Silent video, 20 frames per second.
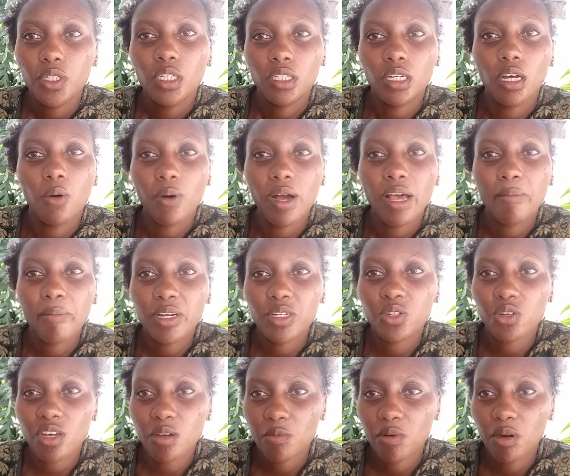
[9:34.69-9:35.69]
now why am i
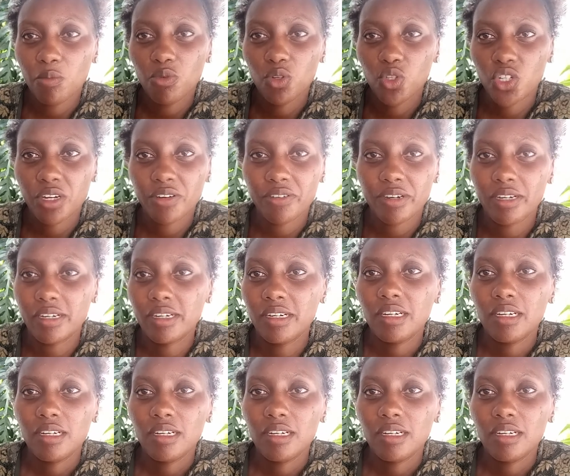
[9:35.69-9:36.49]
talking about butchery